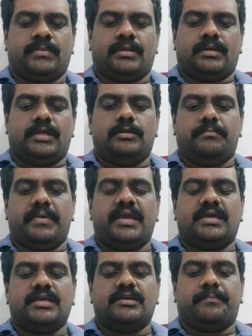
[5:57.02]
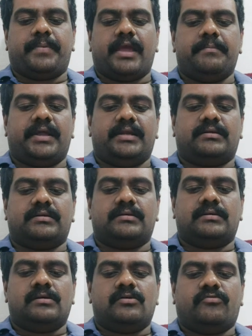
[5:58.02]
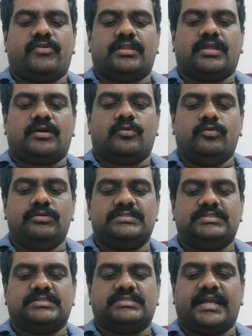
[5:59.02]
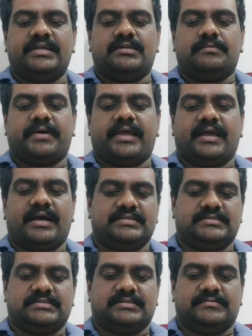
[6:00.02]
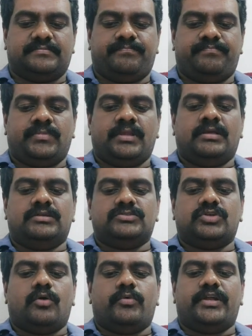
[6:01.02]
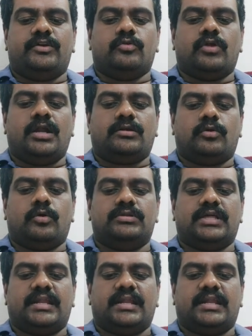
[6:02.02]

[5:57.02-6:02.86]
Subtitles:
in making payment for the goods sent by us. So we do not know the